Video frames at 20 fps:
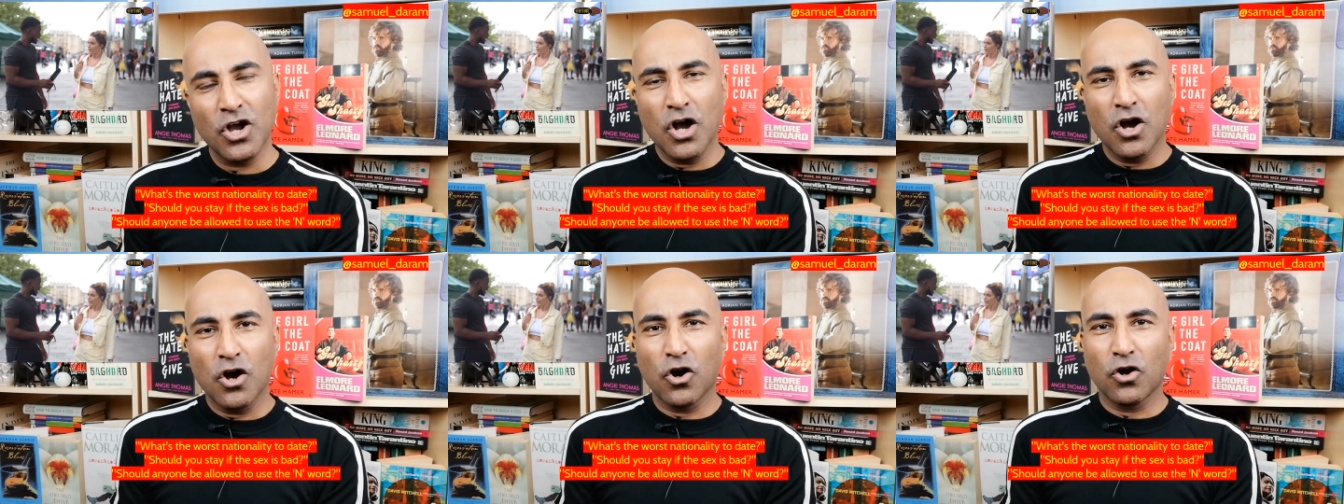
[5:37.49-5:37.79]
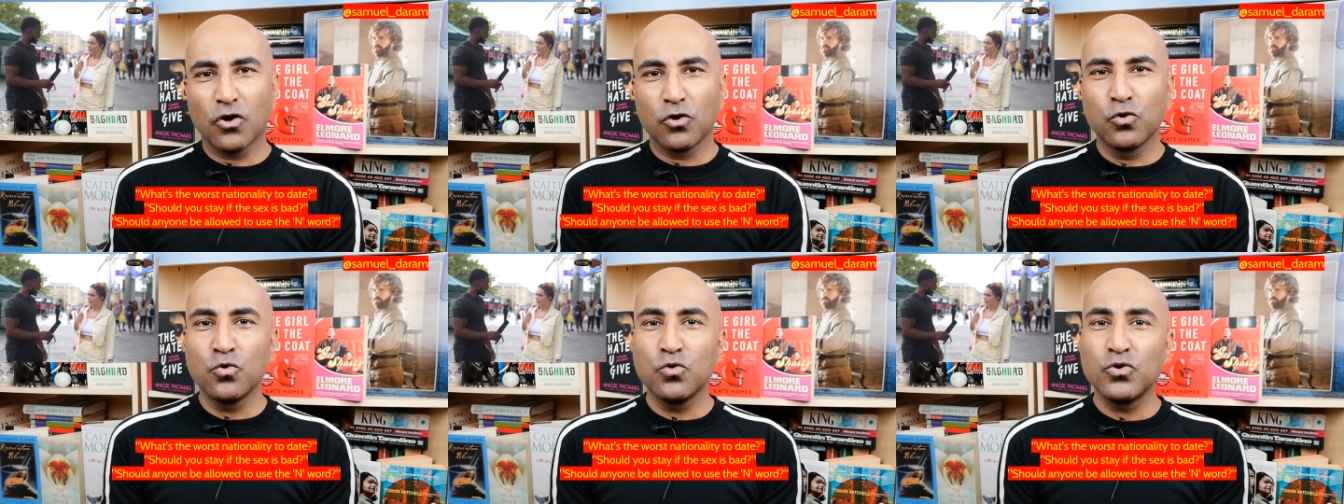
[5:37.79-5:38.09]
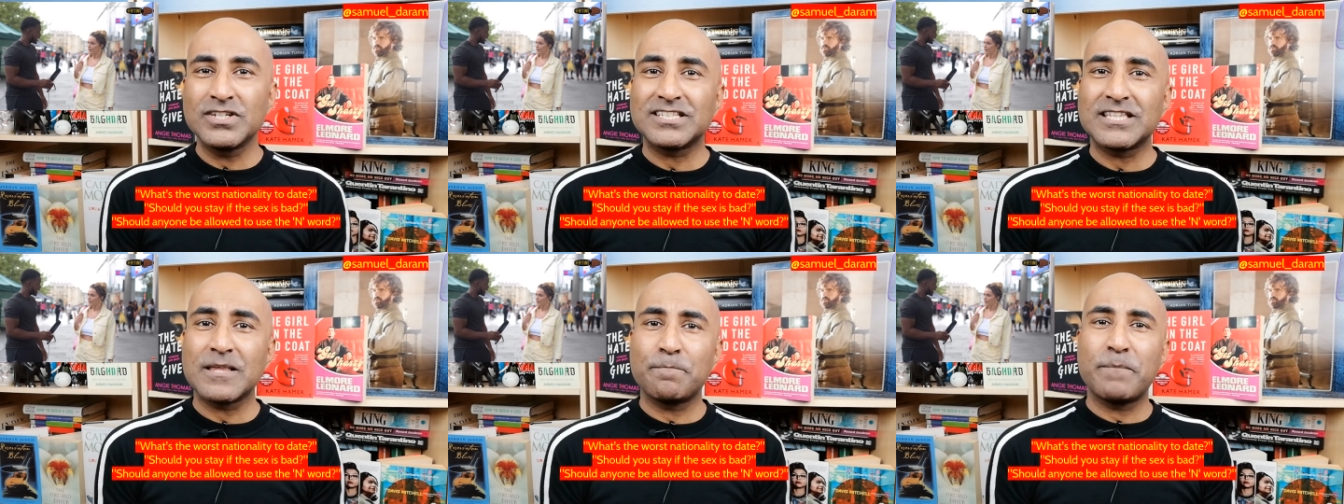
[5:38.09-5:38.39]
Or who
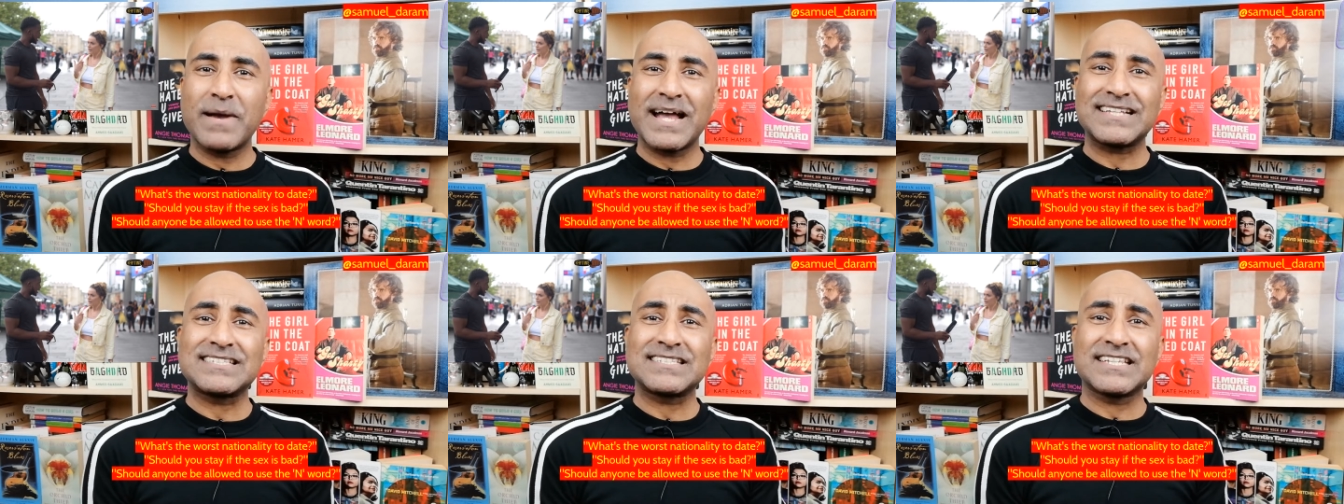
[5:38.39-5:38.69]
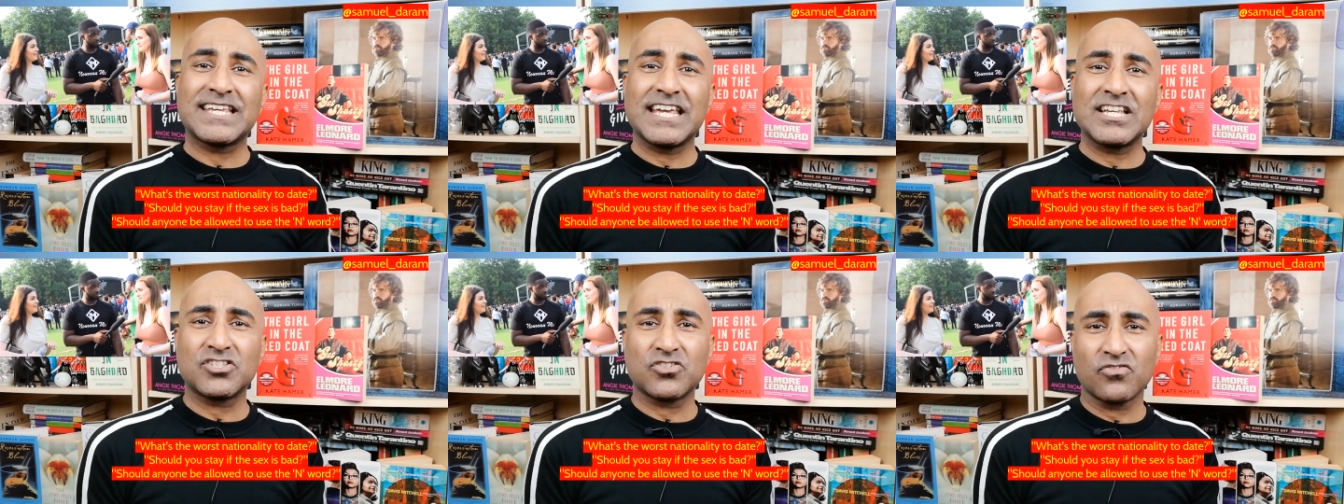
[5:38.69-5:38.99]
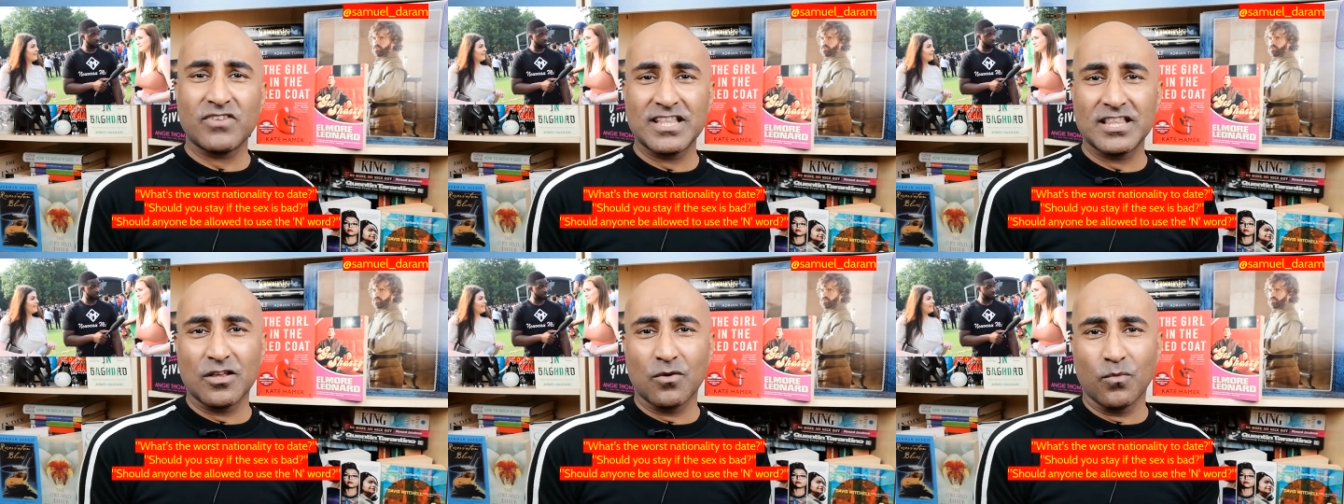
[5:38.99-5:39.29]
is the best
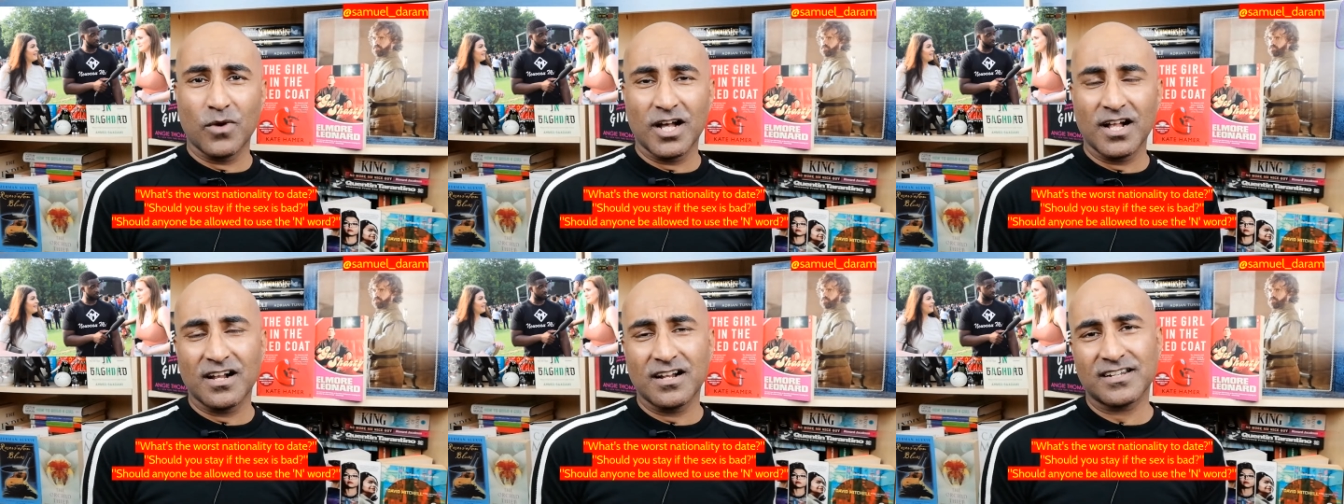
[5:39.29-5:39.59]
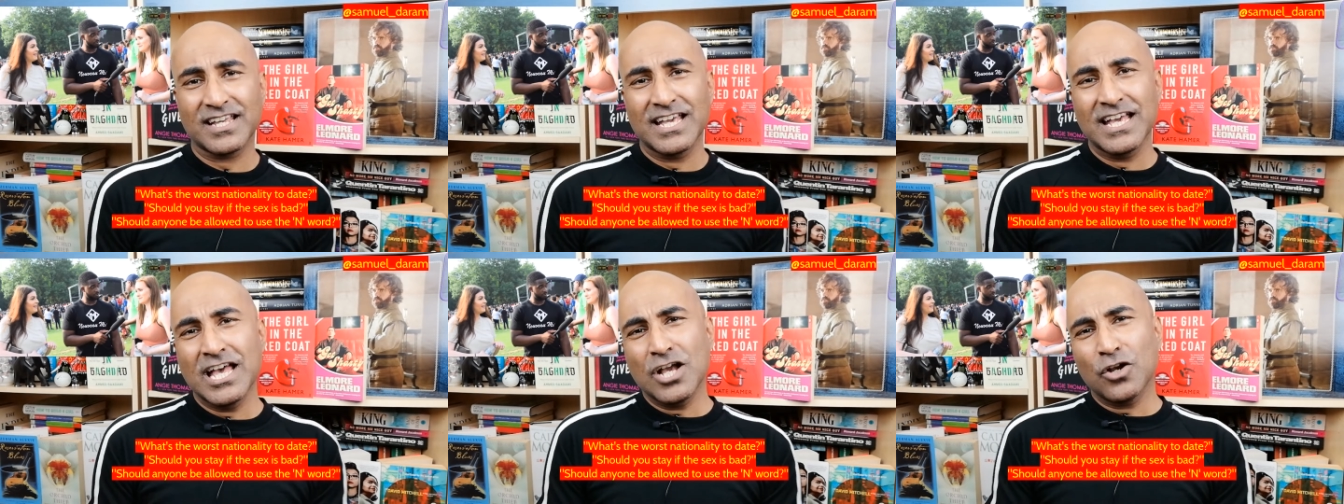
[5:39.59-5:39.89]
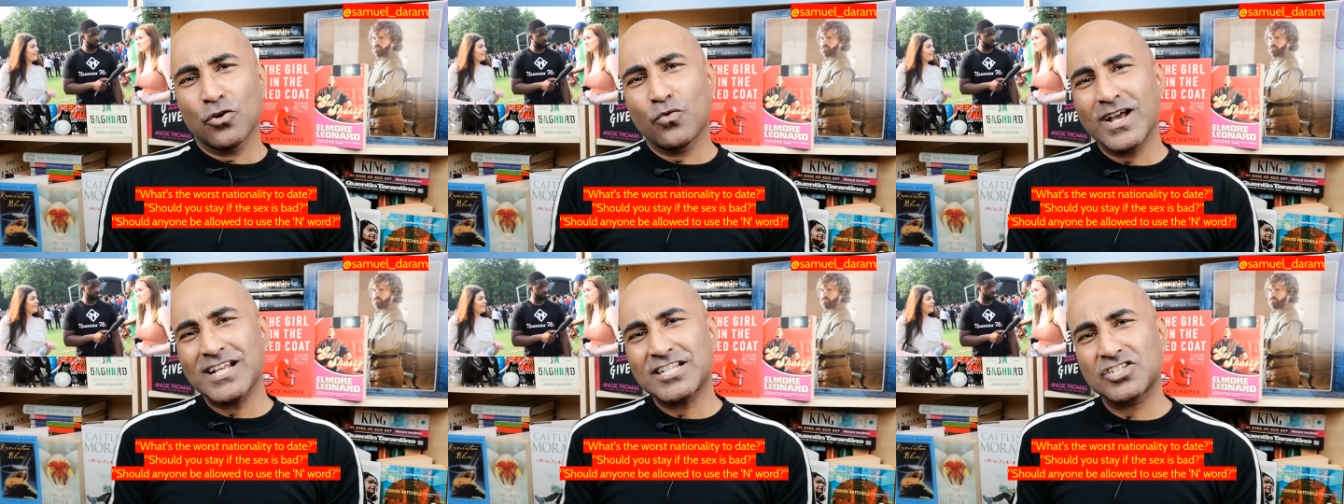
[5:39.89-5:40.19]
kisser in the world?
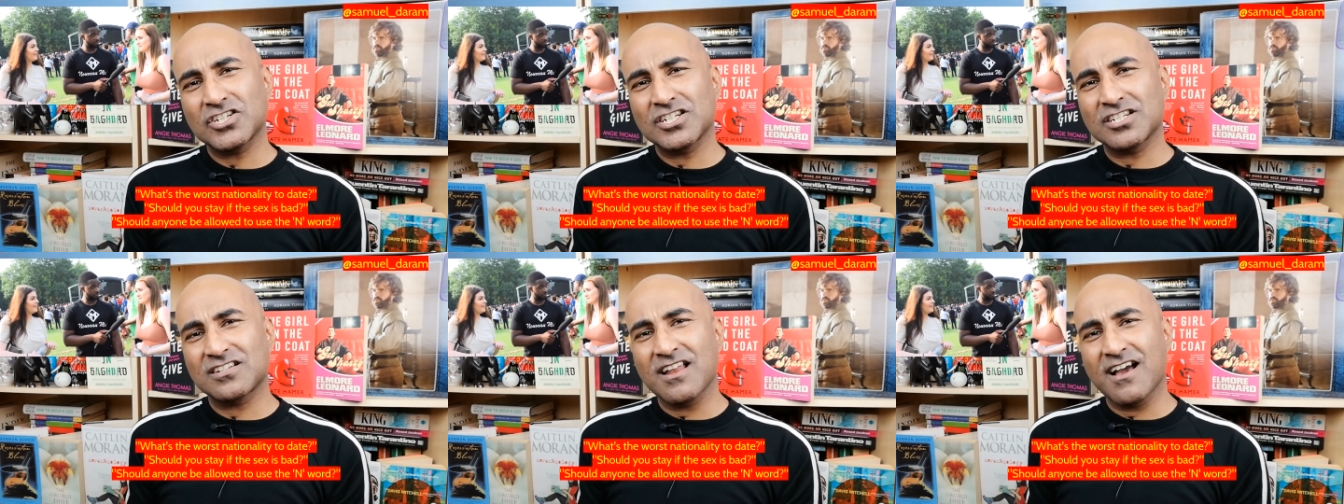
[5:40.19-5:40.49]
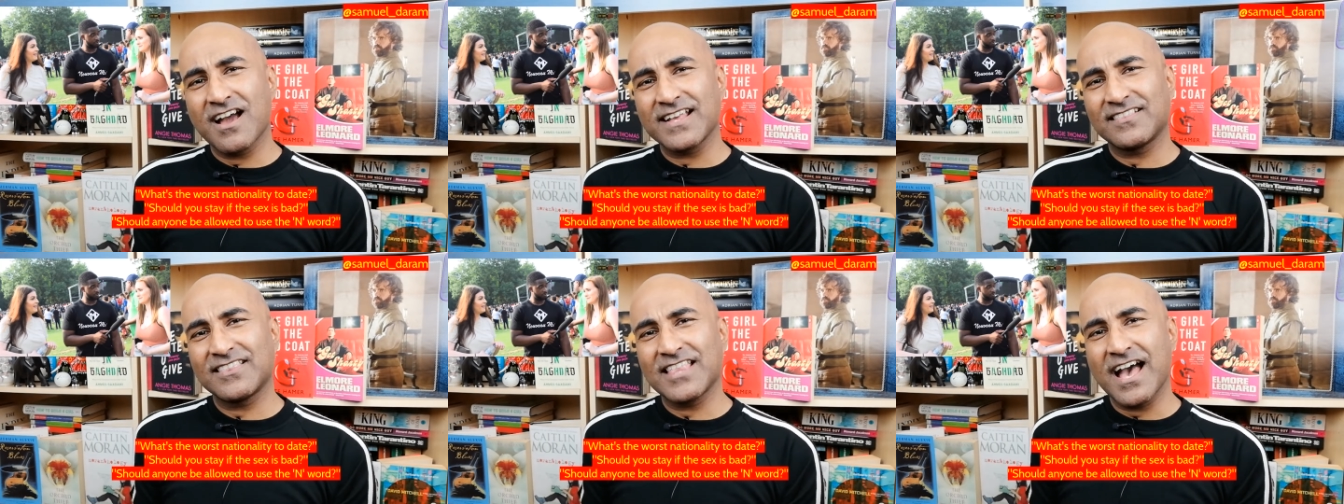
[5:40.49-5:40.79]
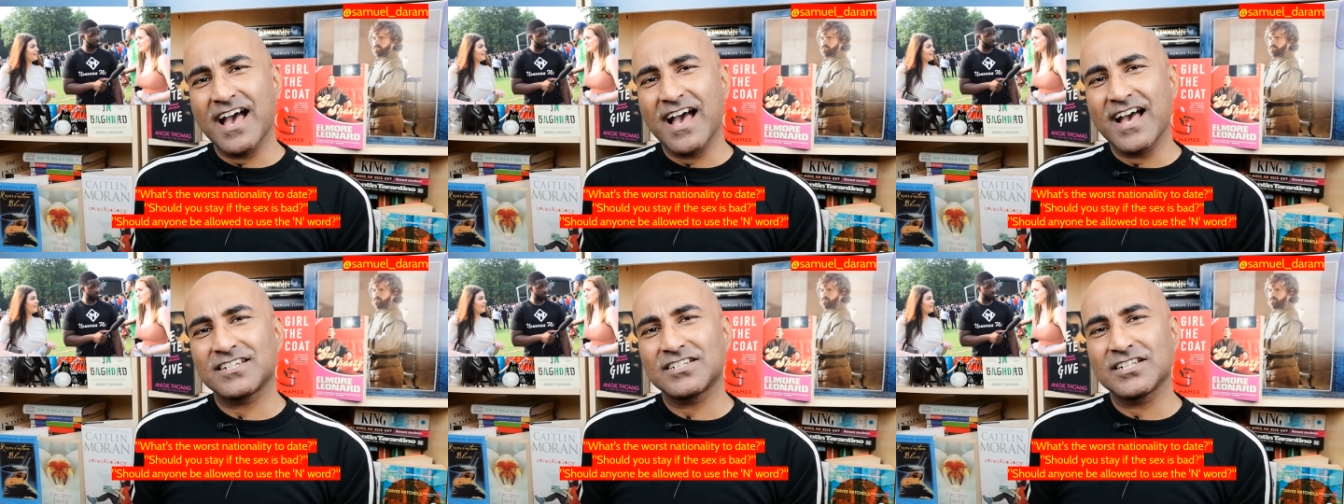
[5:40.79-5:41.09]
Questions like
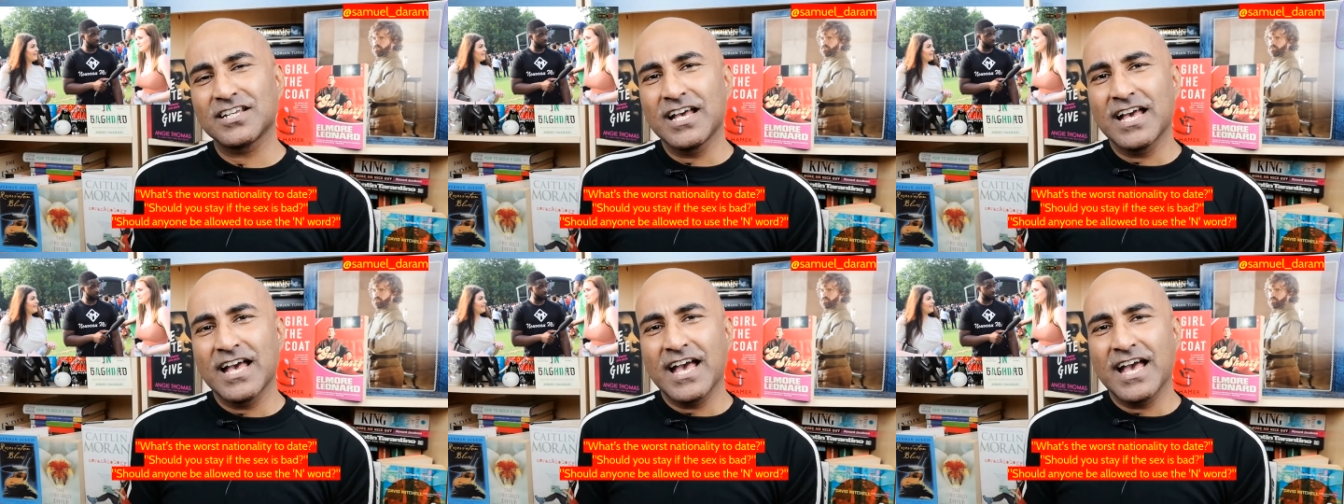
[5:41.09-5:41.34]
that.